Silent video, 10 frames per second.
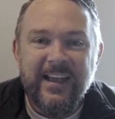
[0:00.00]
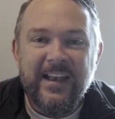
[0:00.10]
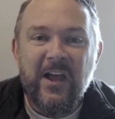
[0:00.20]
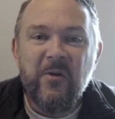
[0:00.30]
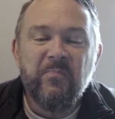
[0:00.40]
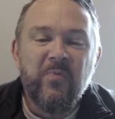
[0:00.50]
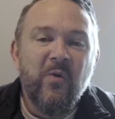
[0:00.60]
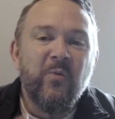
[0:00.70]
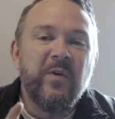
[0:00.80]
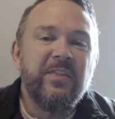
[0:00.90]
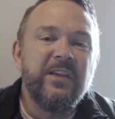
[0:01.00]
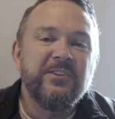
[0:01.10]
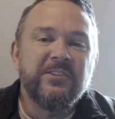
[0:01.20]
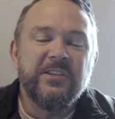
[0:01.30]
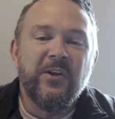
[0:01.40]
Now, one thing
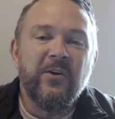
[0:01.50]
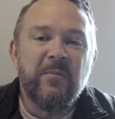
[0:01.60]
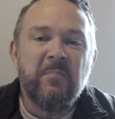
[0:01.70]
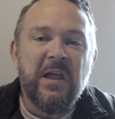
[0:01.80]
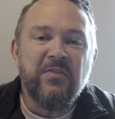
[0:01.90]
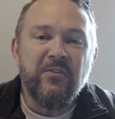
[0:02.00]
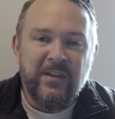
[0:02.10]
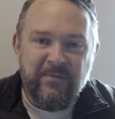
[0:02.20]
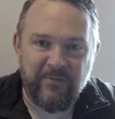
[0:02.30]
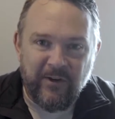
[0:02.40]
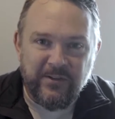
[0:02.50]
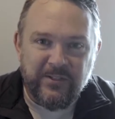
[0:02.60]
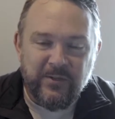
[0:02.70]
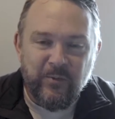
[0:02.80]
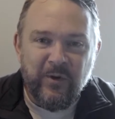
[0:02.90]
just to note, on May
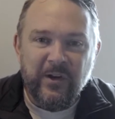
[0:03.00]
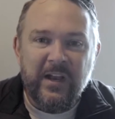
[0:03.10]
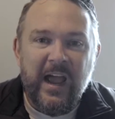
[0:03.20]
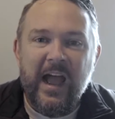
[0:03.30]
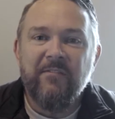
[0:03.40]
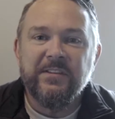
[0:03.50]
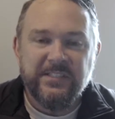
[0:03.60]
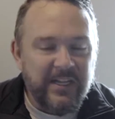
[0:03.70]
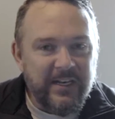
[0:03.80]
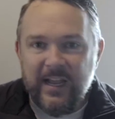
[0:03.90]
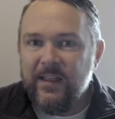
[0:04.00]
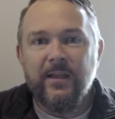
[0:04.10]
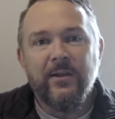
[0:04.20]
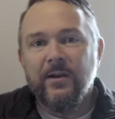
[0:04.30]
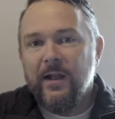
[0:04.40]
31st, we're going to have a Sunday that
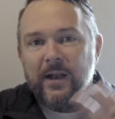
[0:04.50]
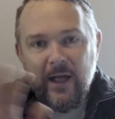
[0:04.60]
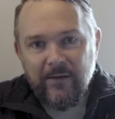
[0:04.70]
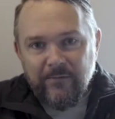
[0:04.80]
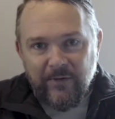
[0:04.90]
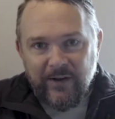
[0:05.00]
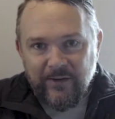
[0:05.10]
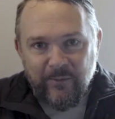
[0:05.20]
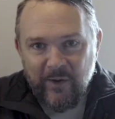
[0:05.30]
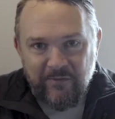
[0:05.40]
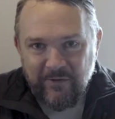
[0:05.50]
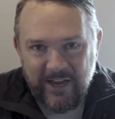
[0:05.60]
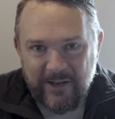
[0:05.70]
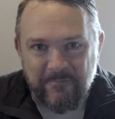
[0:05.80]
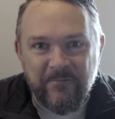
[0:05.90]
you're going to not want to
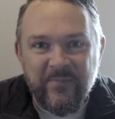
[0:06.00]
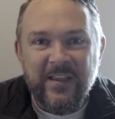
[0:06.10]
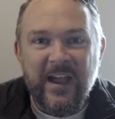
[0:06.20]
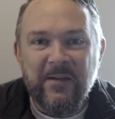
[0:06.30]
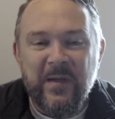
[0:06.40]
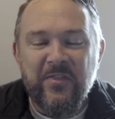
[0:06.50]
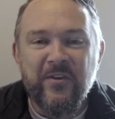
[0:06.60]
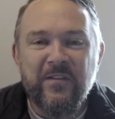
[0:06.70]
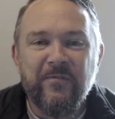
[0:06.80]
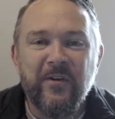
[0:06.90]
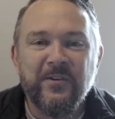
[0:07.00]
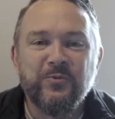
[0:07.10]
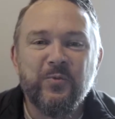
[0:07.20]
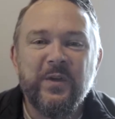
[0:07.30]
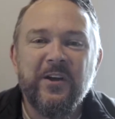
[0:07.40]
forget. Okay, May
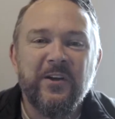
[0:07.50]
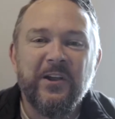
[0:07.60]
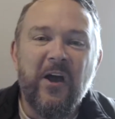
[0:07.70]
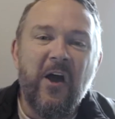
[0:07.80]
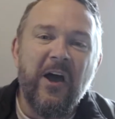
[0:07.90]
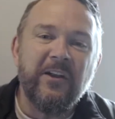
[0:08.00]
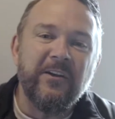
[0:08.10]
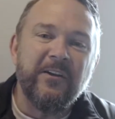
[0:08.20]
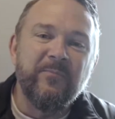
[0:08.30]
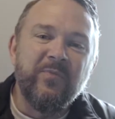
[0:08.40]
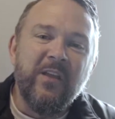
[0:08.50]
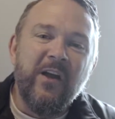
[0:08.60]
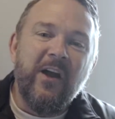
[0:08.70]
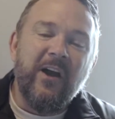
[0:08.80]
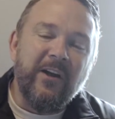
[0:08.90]
31st, we are going to honor
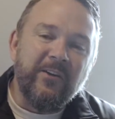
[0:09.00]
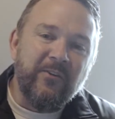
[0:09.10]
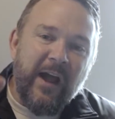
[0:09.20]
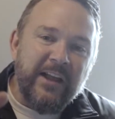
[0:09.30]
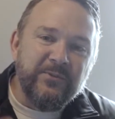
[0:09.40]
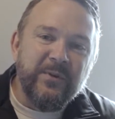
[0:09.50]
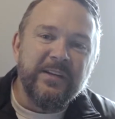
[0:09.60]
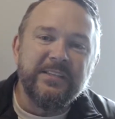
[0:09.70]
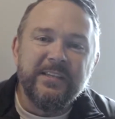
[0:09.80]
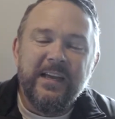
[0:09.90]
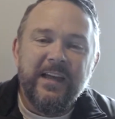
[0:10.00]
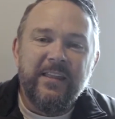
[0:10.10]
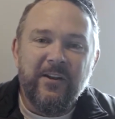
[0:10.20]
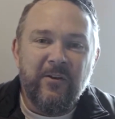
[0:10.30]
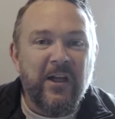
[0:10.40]
our graduates
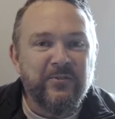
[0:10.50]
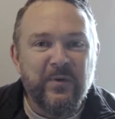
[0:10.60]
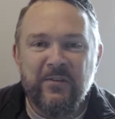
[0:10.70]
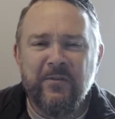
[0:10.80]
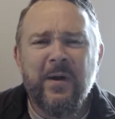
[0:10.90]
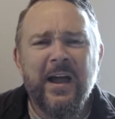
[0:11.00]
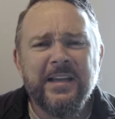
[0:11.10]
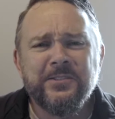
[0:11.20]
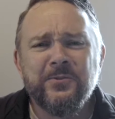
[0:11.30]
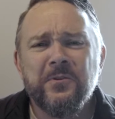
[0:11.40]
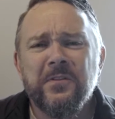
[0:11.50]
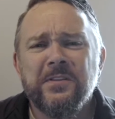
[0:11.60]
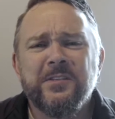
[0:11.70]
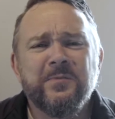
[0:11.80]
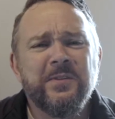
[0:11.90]
that are graduating from high school.
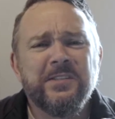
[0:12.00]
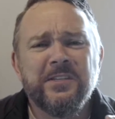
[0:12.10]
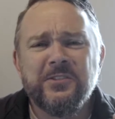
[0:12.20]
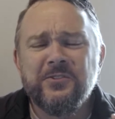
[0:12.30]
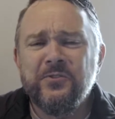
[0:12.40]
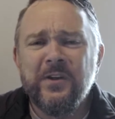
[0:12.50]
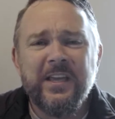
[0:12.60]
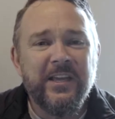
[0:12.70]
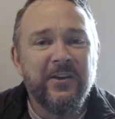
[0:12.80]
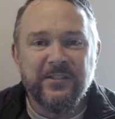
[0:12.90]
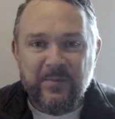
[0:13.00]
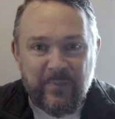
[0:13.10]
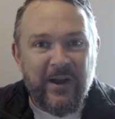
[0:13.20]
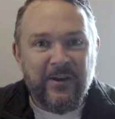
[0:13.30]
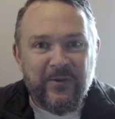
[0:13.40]
This has been such a tricky year as a
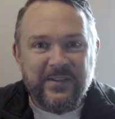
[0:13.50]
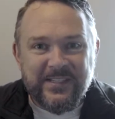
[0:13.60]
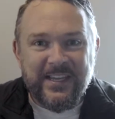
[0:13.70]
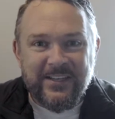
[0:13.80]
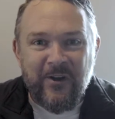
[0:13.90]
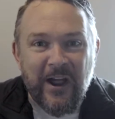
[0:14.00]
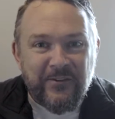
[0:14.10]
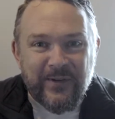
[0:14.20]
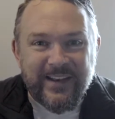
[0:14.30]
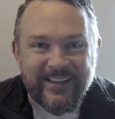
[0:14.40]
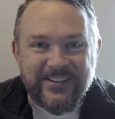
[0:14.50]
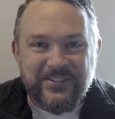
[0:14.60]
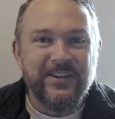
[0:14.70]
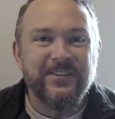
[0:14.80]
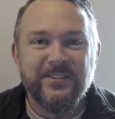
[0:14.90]
parent who has a kid graduating this
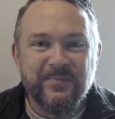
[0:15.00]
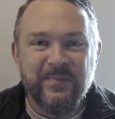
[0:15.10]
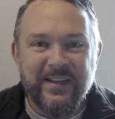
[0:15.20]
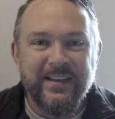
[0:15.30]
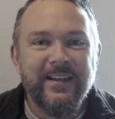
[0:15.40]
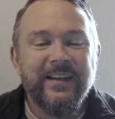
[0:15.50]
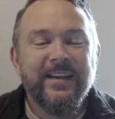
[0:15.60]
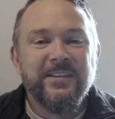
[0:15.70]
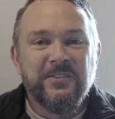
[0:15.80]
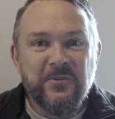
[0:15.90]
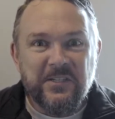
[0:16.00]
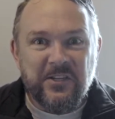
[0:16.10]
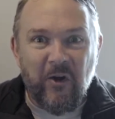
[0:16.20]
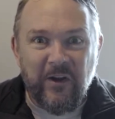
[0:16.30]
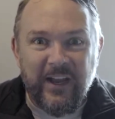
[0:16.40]
year. This has been so
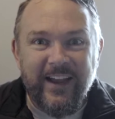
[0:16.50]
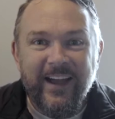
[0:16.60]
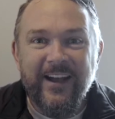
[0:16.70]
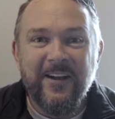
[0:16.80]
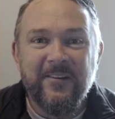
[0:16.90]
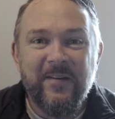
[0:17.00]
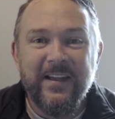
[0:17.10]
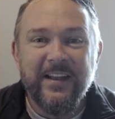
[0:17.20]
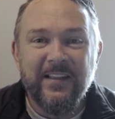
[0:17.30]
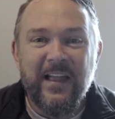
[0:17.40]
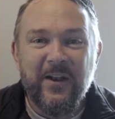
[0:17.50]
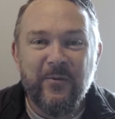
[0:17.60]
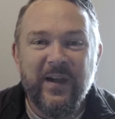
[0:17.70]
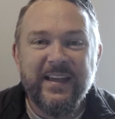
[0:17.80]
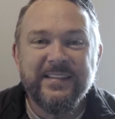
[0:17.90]
disheartening in a lot of
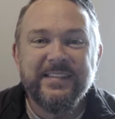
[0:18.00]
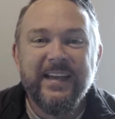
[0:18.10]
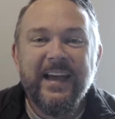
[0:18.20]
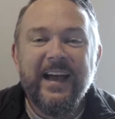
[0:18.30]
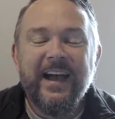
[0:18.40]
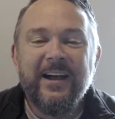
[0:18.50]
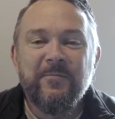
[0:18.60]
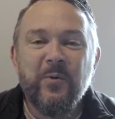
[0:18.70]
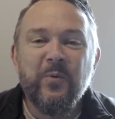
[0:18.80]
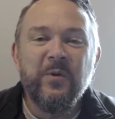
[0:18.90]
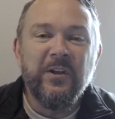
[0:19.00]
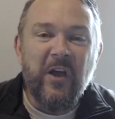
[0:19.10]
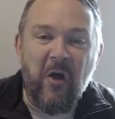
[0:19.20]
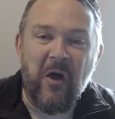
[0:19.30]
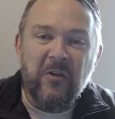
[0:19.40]
ways. But we're going
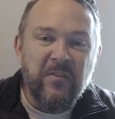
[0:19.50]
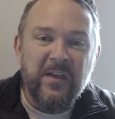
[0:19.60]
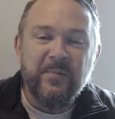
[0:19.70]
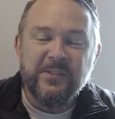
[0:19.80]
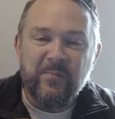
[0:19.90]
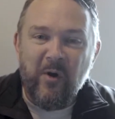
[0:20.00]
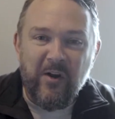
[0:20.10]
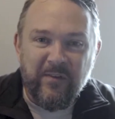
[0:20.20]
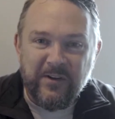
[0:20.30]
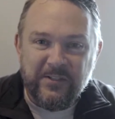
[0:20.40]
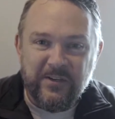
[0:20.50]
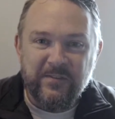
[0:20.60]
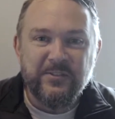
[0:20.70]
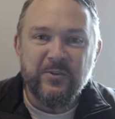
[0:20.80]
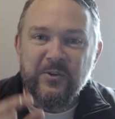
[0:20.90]
to honor them as a part of our
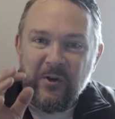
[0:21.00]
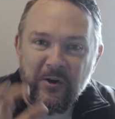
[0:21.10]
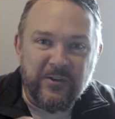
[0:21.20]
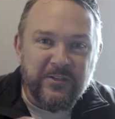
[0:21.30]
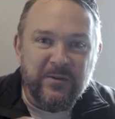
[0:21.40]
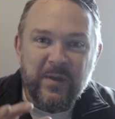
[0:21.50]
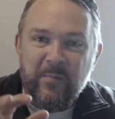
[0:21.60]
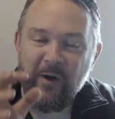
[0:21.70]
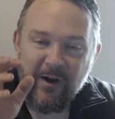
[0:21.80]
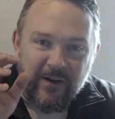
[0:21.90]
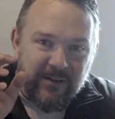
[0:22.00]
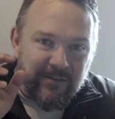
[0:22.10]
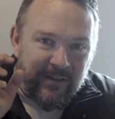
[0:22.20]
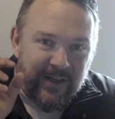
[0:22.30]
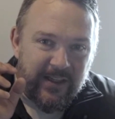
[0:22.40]
service. So I encourage you to be a part
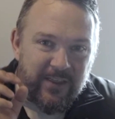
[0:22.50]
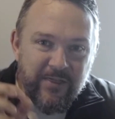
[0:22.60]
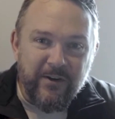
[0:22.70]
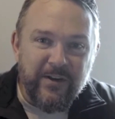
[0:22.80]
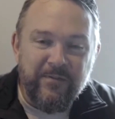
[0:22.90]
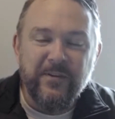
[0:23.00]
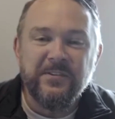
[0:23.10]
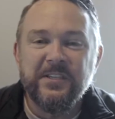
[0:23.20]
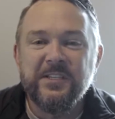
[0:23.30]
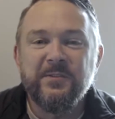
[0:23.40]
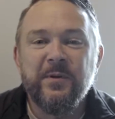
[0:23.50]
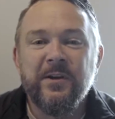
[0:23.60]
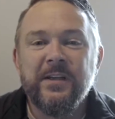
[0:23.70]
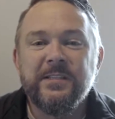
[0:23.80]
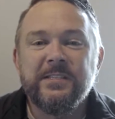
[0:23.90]
of the 31st
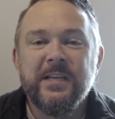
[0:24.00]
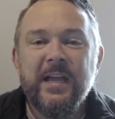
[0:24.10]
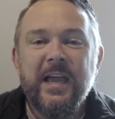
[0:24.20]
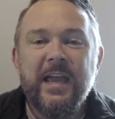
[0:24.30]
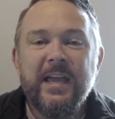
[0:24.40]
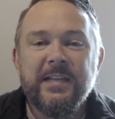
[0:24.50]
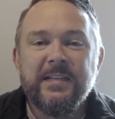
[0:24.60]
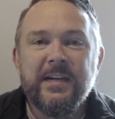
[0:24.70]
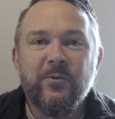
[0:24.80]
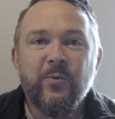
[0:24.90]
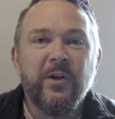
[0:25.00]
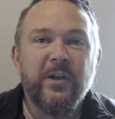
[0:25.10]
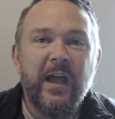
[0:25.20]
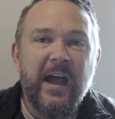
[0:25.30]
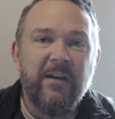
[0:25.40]
experience. And we're going
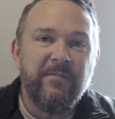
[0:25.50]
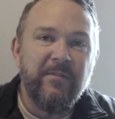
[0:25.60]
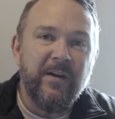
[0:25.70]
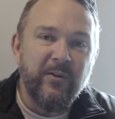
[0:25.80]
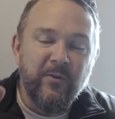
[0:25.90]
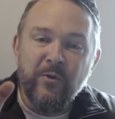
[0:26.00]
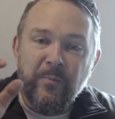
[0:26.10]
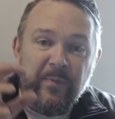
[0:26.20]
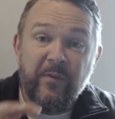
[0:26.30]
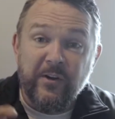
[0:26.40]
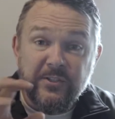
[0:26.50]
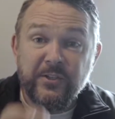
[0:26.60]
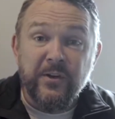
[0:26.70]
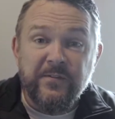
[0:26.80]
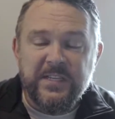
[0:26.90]
to have a group of our
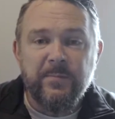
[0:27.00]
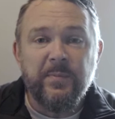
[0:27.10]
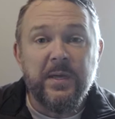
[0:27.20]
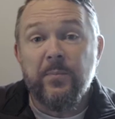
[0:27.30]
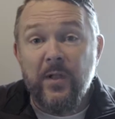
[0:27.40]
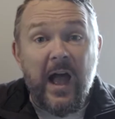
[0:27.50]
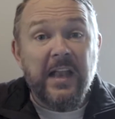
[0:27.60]
serve team people